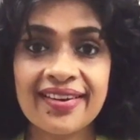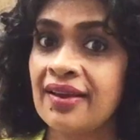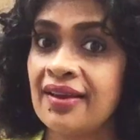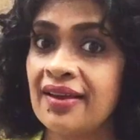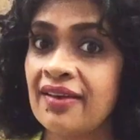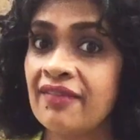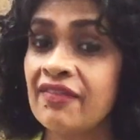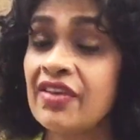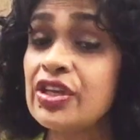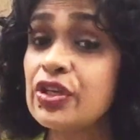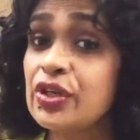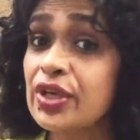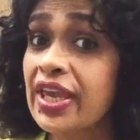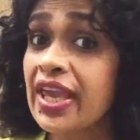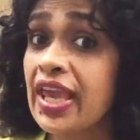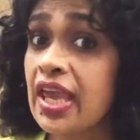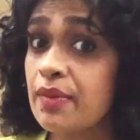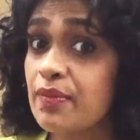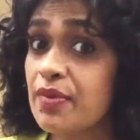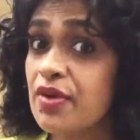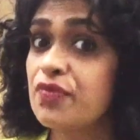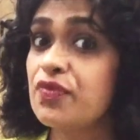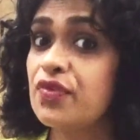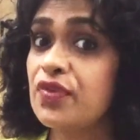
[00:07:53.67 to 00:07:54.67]
When you
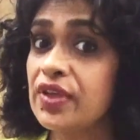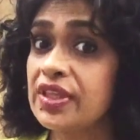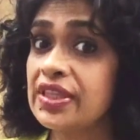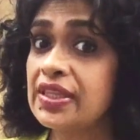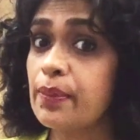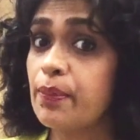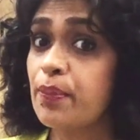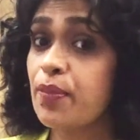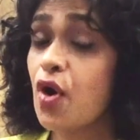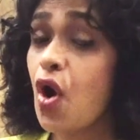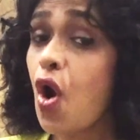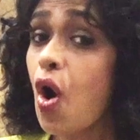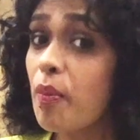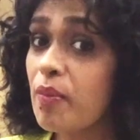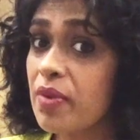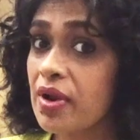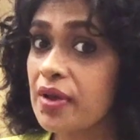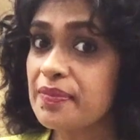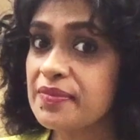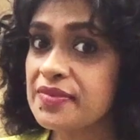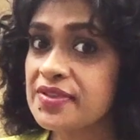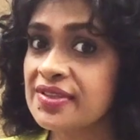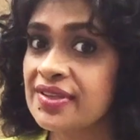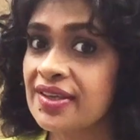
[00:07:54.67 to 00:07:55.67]
came up with the
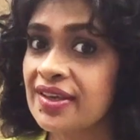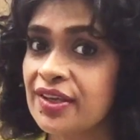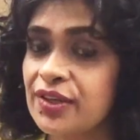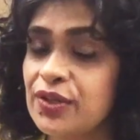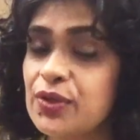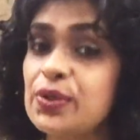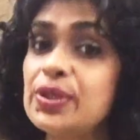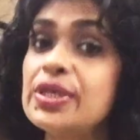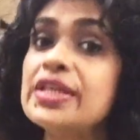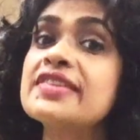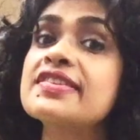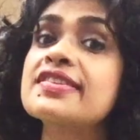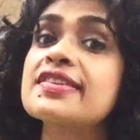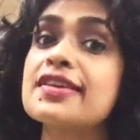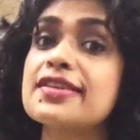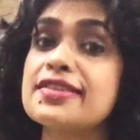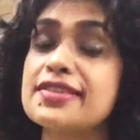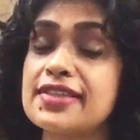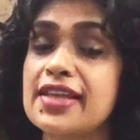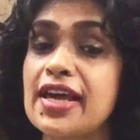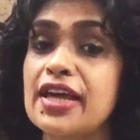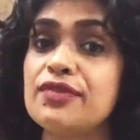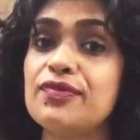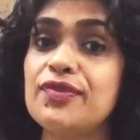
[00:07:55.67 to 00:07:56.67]
problems, you discussed
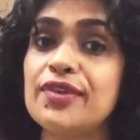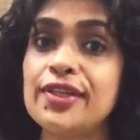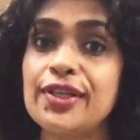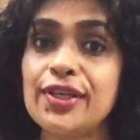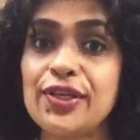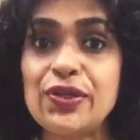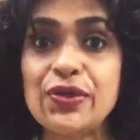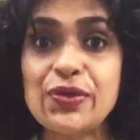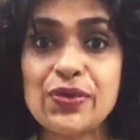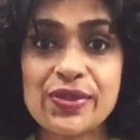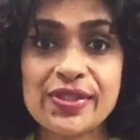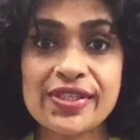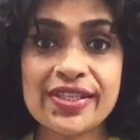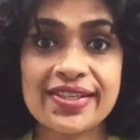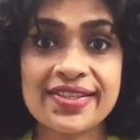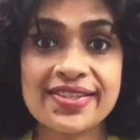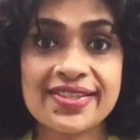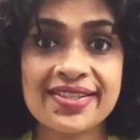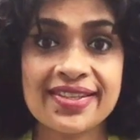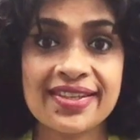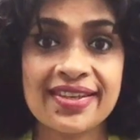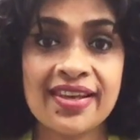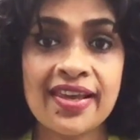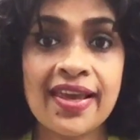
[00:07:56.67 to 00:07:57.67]
that with the users.
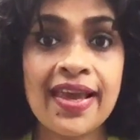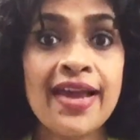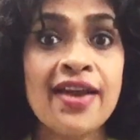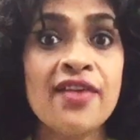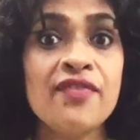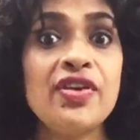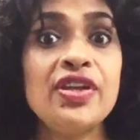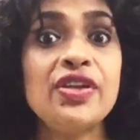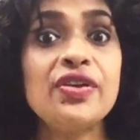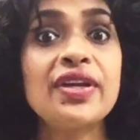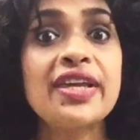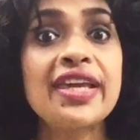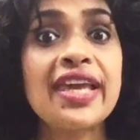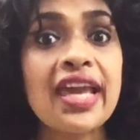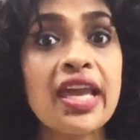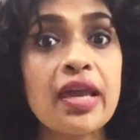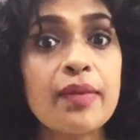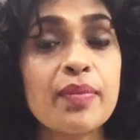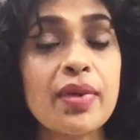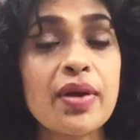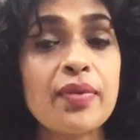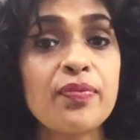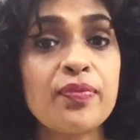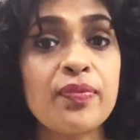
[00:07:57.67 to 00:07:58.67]
When you
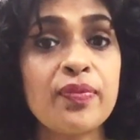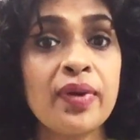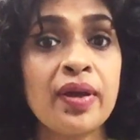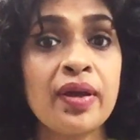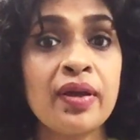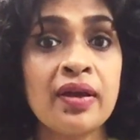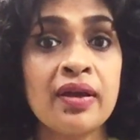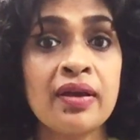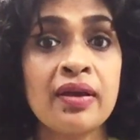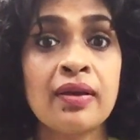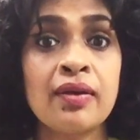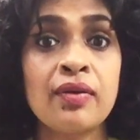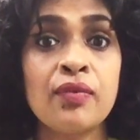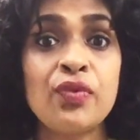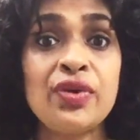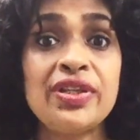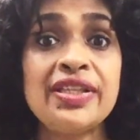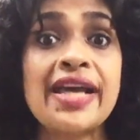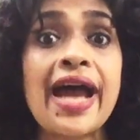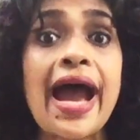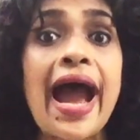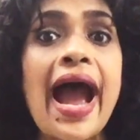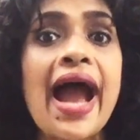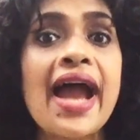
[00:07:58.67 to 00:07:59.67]
came up with
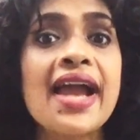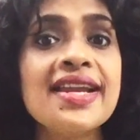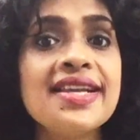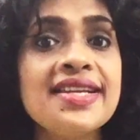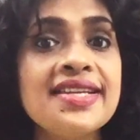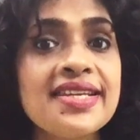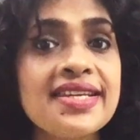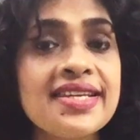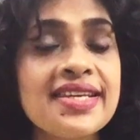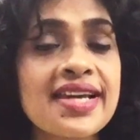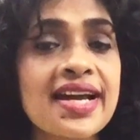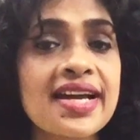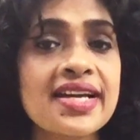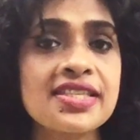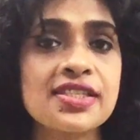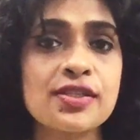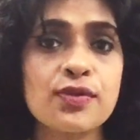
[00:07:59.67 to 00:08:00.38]
the ideas